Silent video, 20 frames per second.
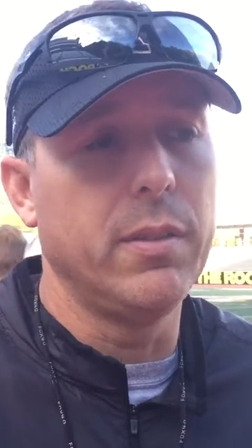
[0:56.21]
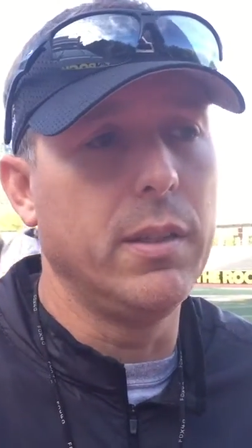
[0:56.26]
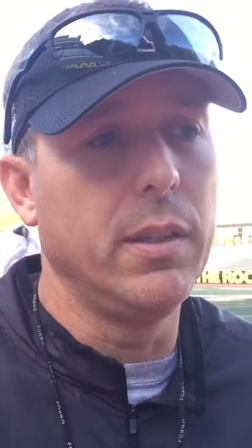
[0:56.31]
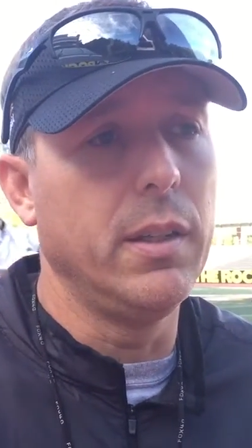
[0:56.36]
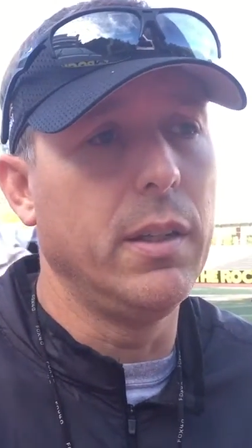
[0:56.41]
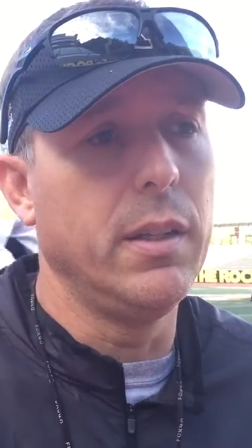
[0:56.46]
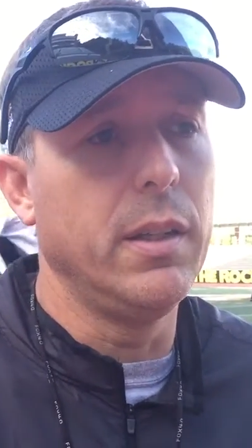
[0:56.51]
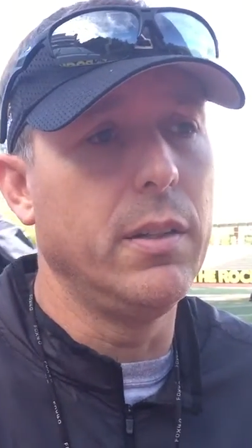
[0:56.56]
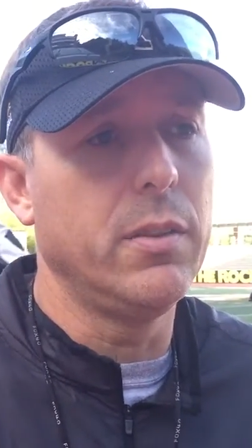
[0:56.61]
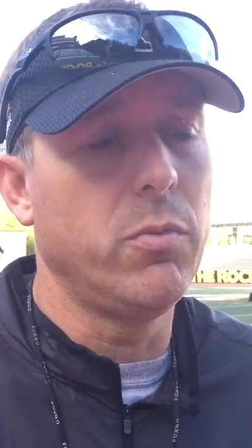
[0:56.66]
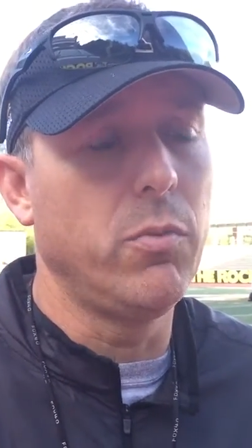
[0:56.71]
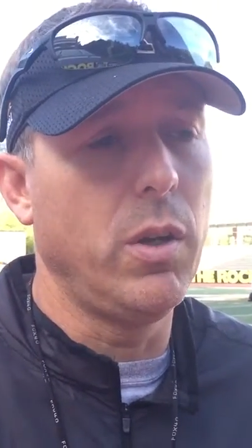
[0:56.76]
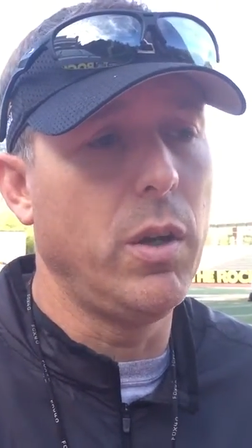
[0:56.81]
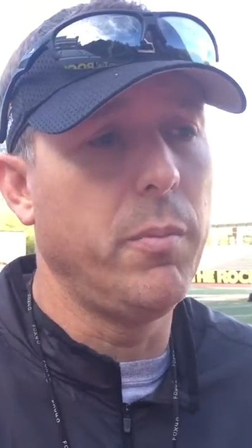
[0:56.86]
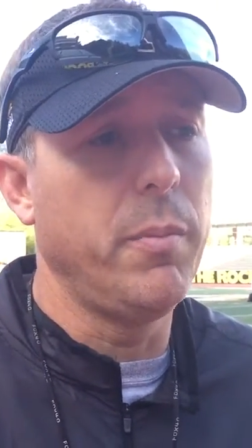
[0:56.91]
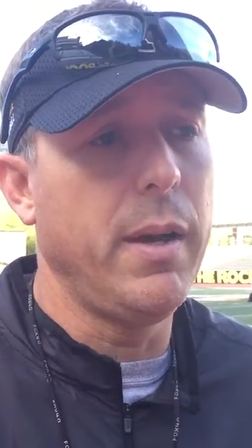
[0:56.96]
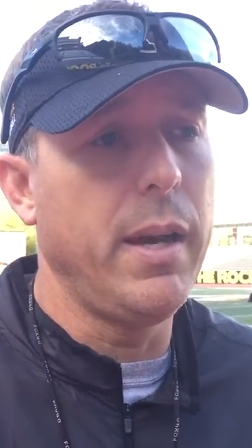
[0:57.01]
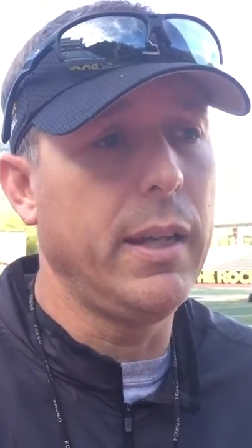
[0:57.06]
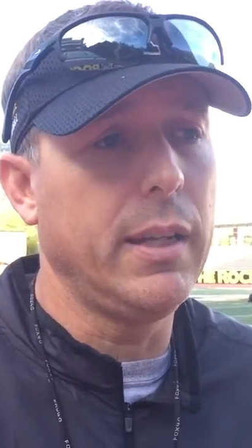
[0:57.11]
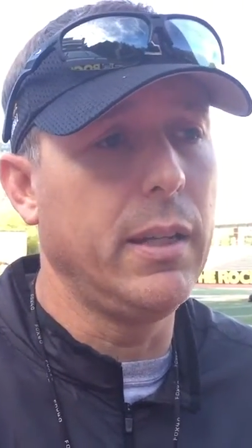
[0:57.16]
And this
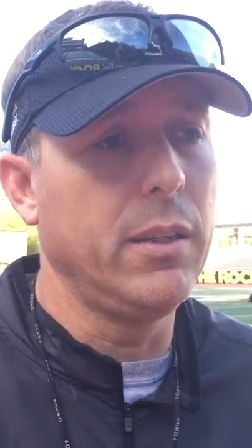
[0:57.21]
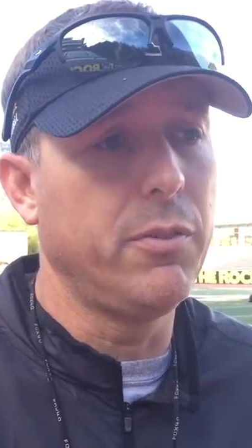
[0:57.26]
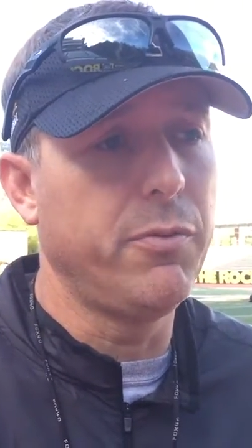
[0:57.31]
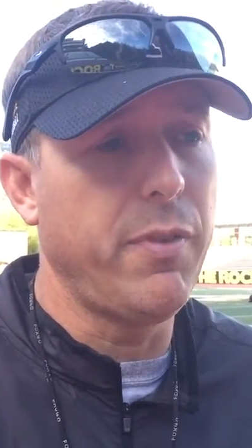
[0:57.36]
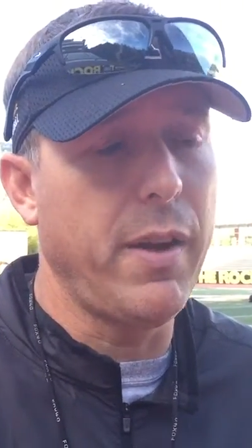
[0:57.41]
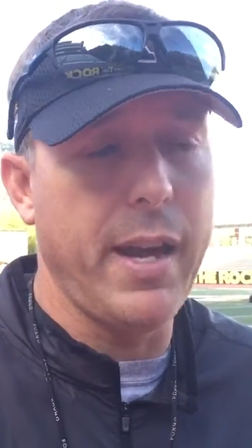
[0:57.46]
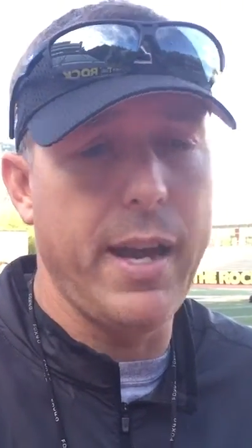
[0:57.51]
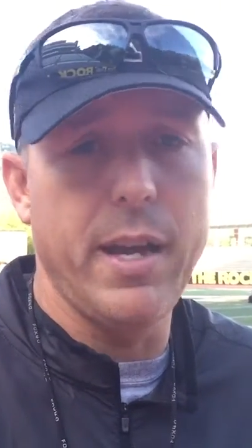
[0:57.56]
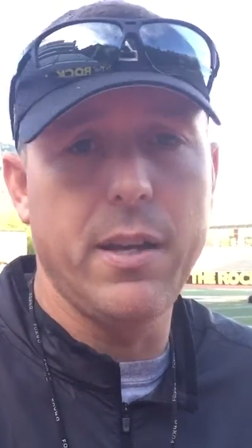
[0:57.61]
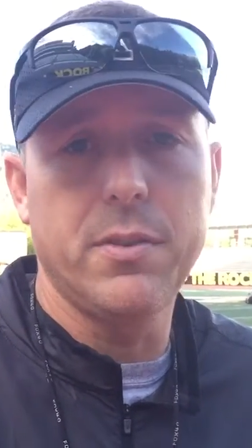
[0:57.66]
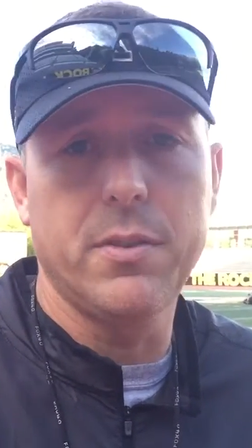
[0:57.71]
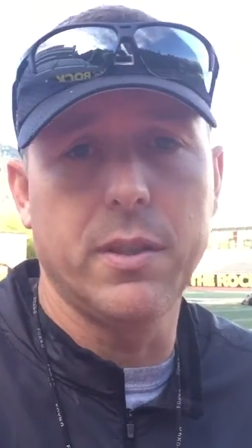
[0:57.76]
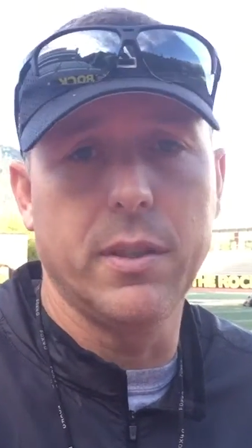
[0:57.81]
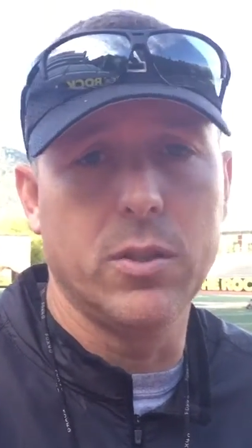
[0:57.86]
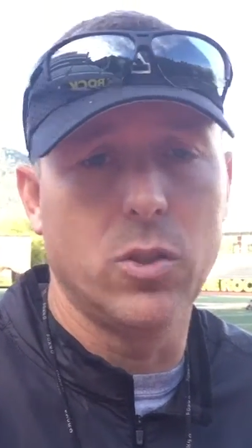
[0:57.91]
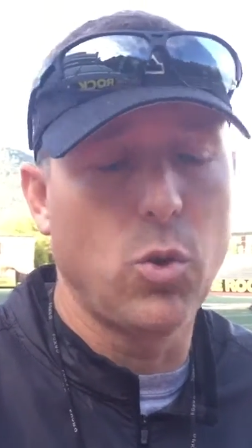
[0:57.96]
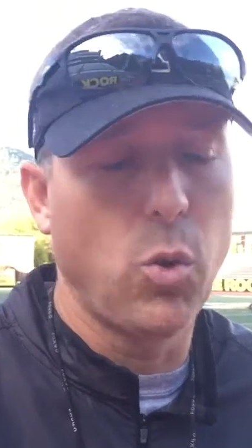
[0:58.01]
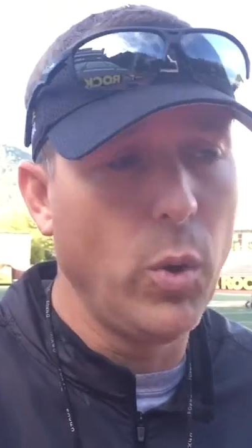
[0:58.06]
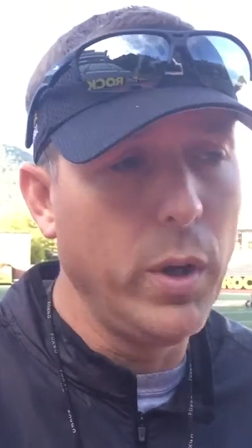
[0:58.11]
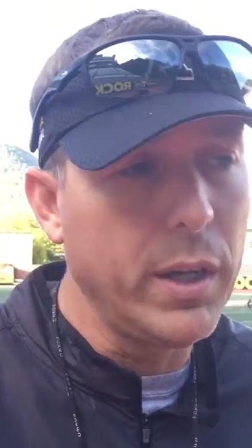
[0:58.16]
running back, he's fast,
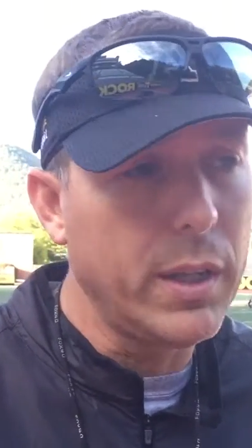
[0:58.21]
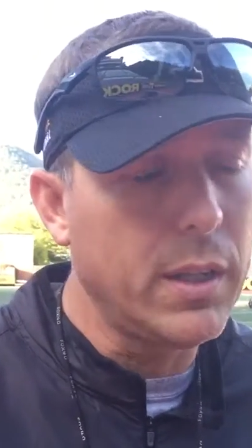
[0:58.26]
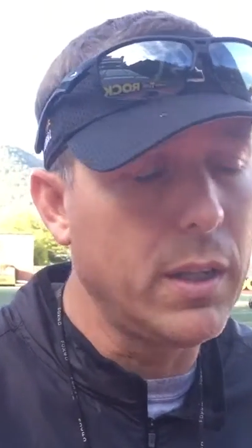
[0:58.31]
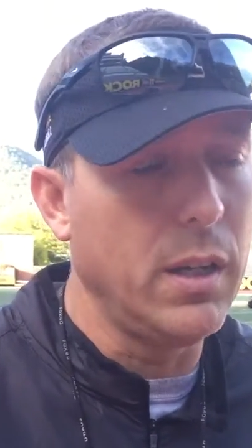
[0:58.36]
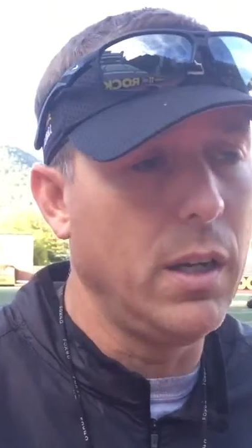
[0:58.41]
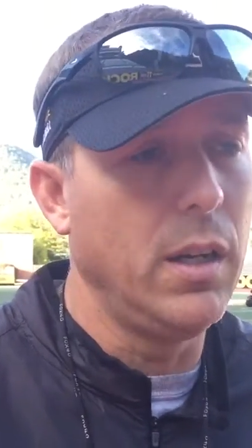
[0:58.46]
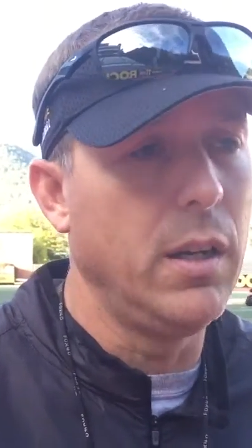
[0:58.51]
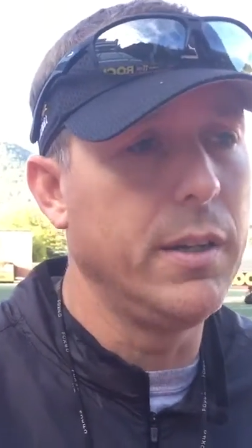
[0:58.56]
he's quick,